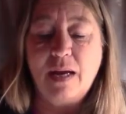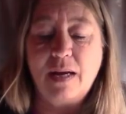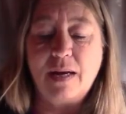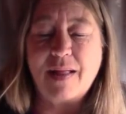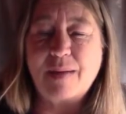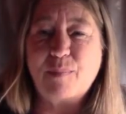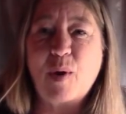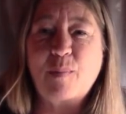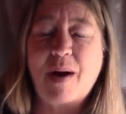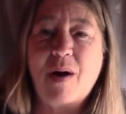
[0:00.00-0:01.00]
Now, that
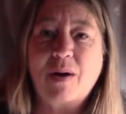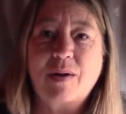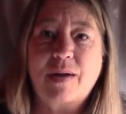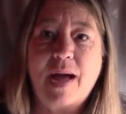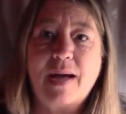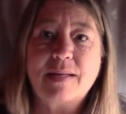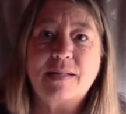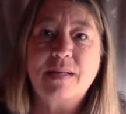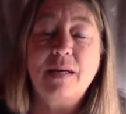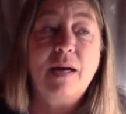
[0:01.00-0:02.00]
broke my heart, you guys.
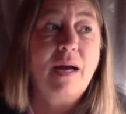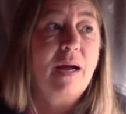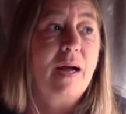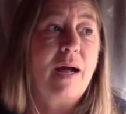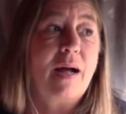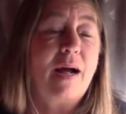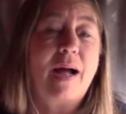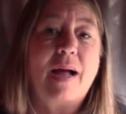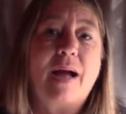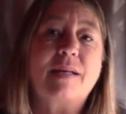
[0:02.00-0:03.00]
I